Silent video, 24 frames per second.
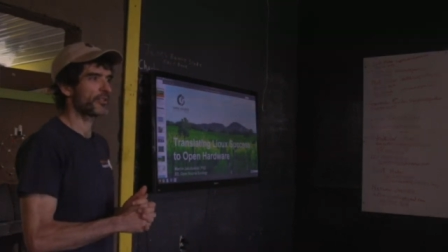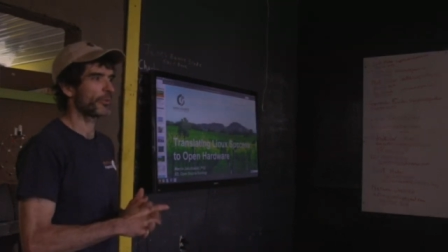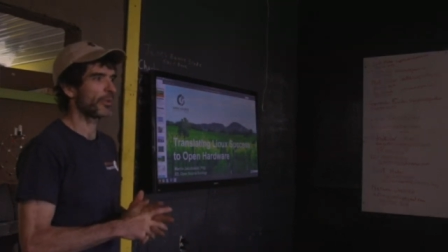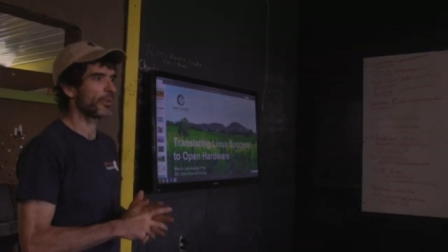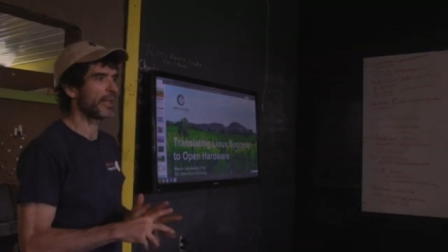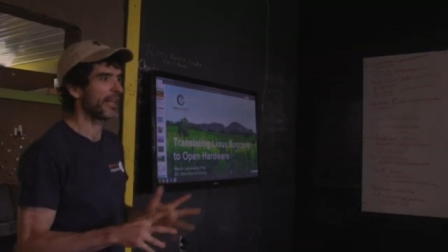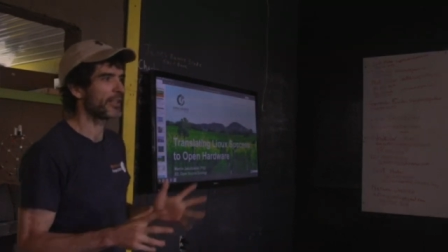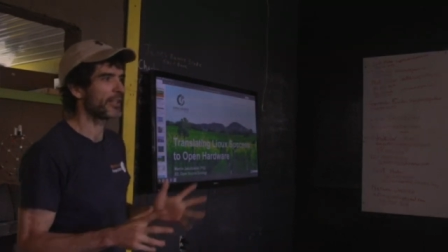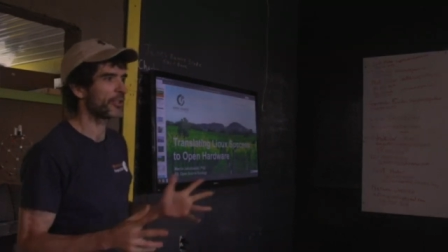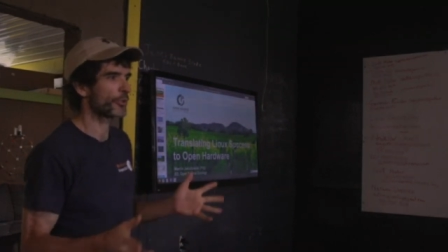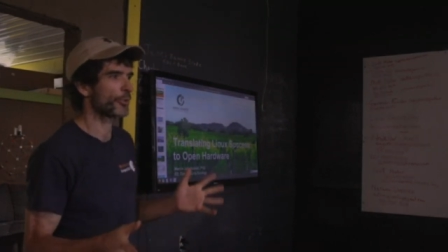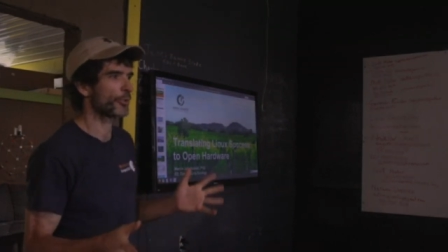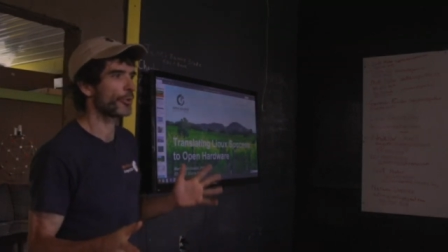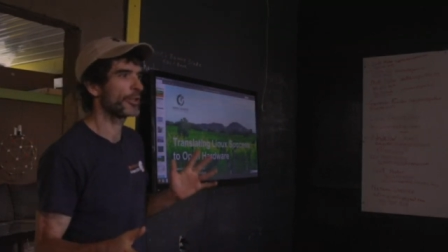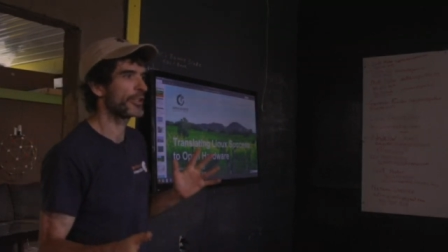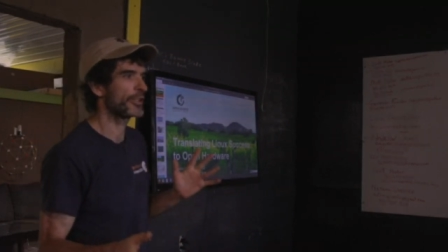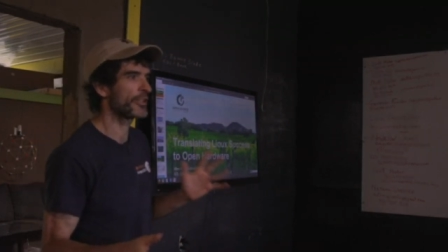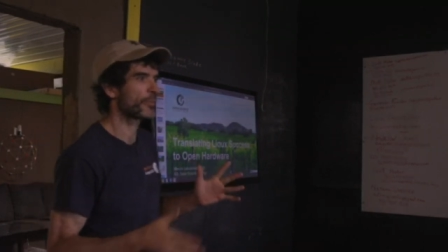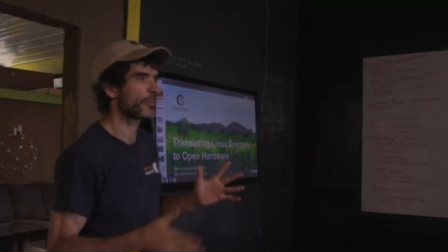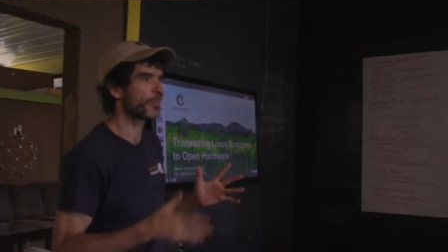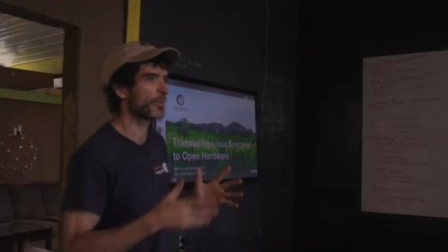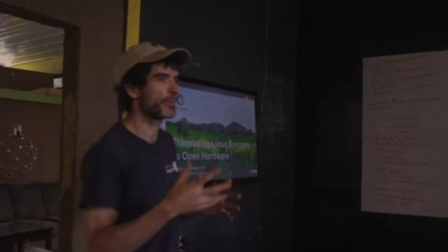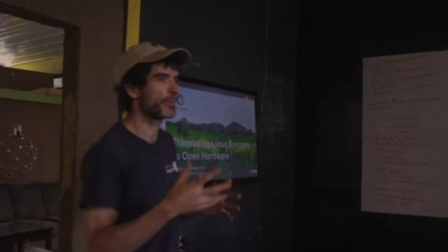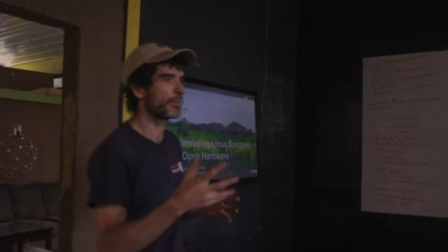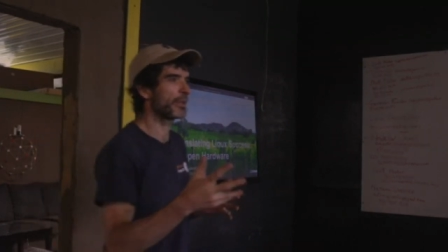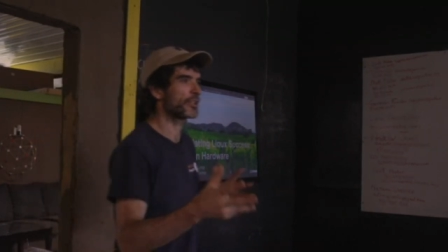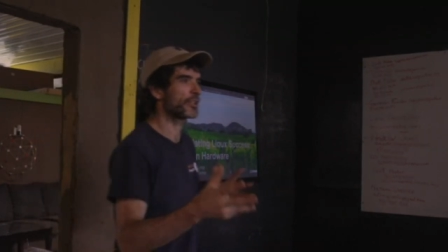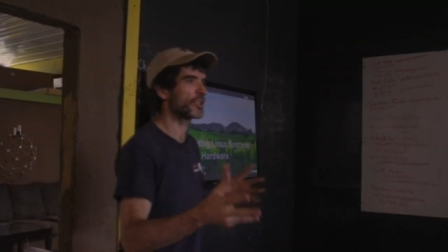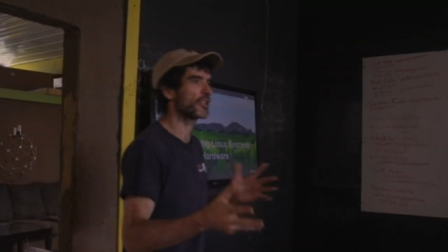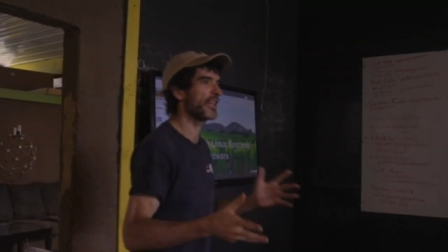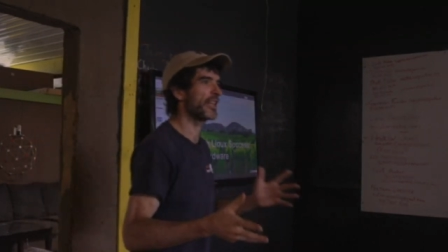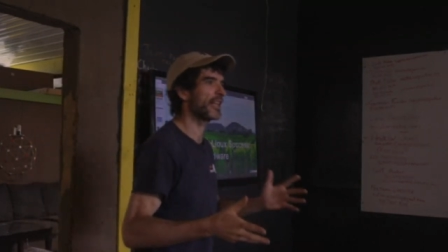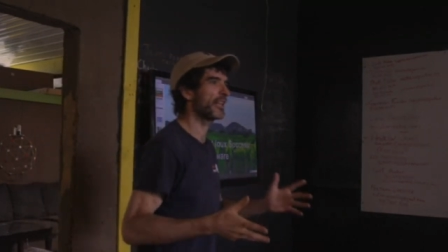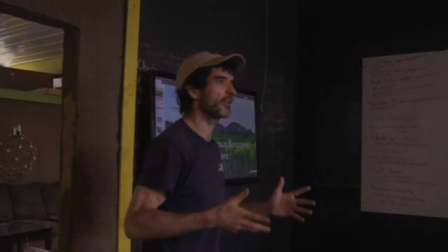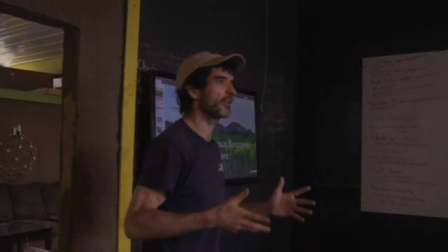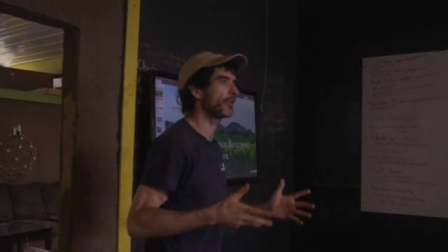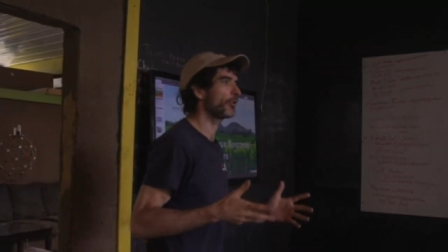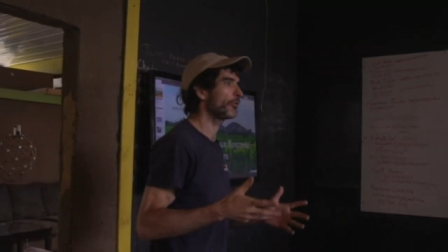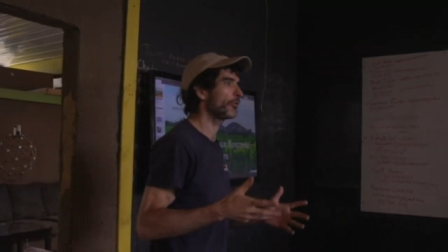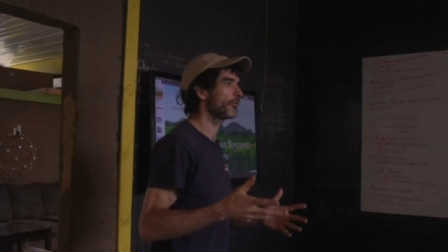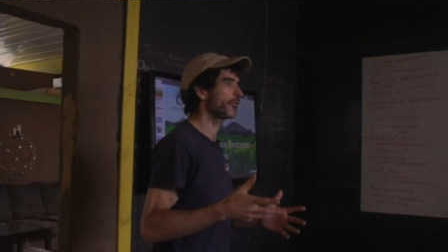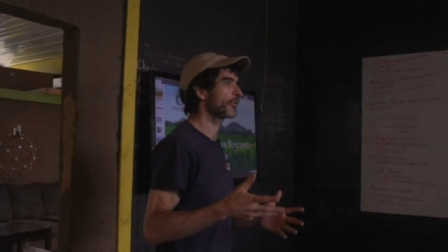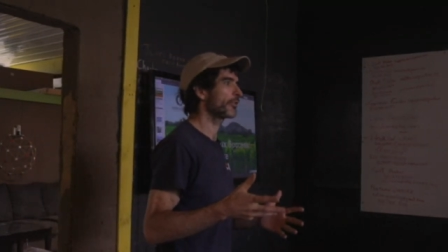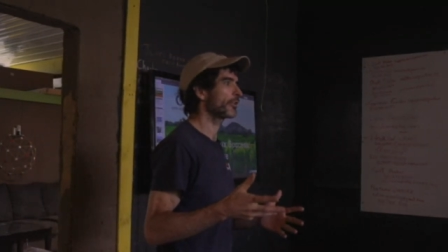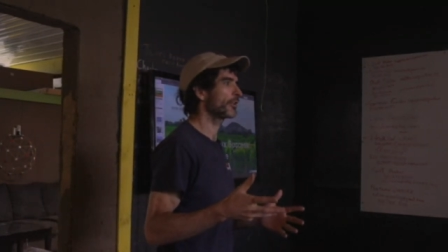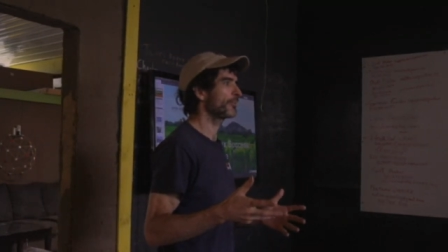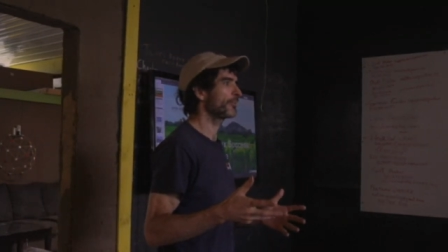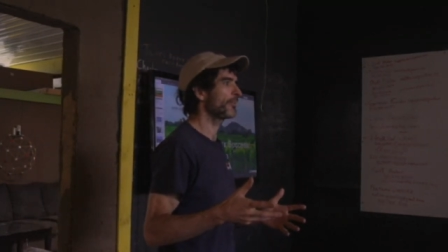so Android is pretty much taken
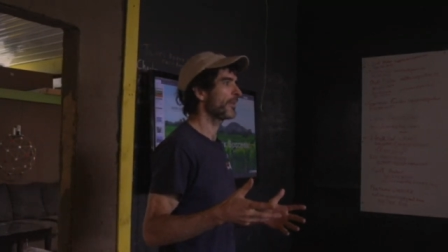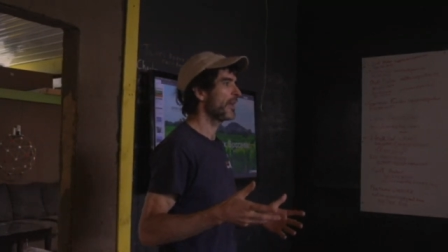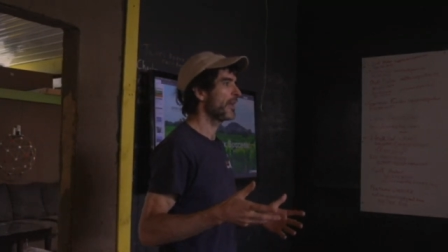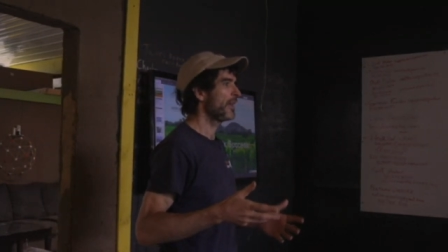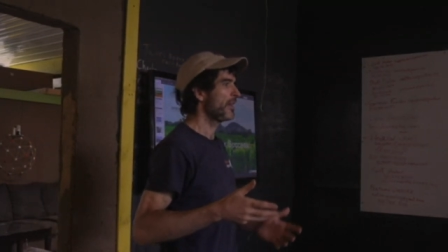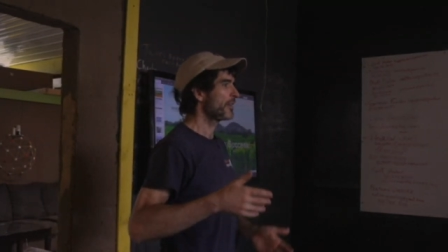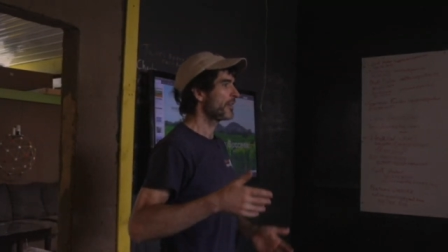over.